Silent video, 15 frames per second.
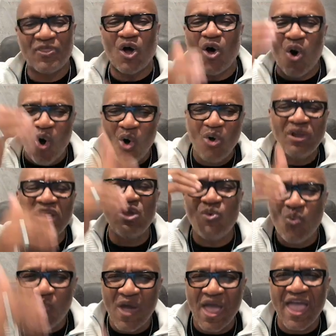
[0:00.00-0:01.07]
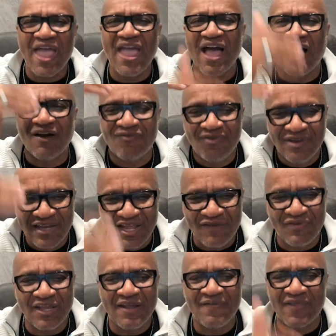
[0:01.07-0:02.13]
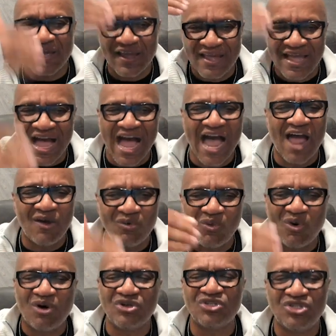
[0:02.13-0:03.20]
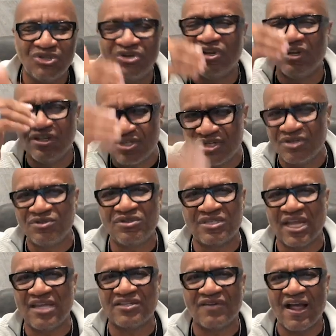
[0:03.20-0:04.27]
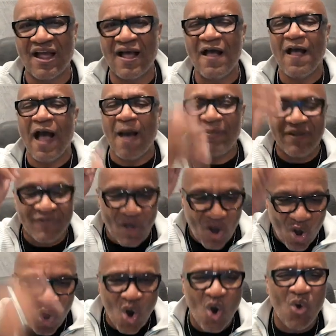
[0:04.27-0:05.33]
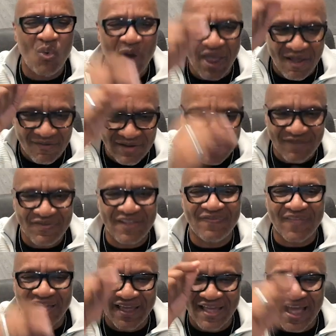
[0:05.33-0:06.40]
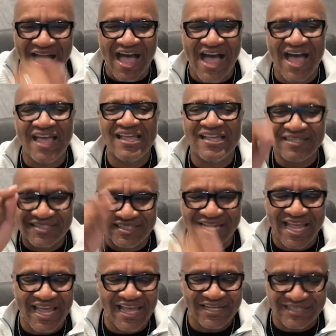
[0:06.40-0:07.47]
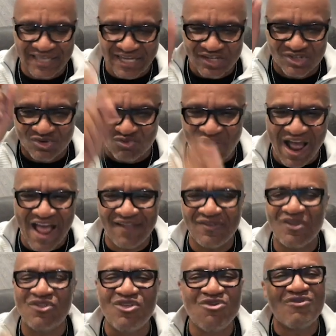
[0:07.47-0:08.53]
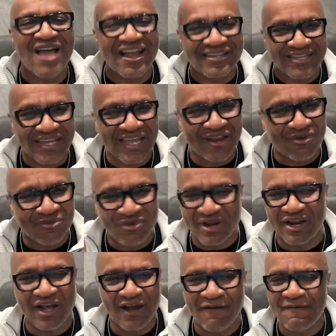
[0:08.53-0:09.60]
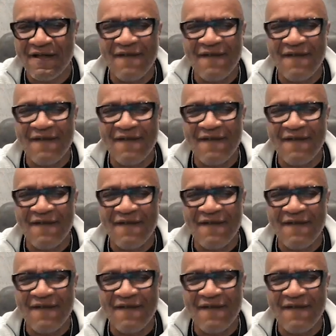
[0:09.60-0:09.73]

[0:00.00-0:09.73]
The only way of living that God wants you to do, saints of God, the old way of living that God says is rotten, you got to get rid of.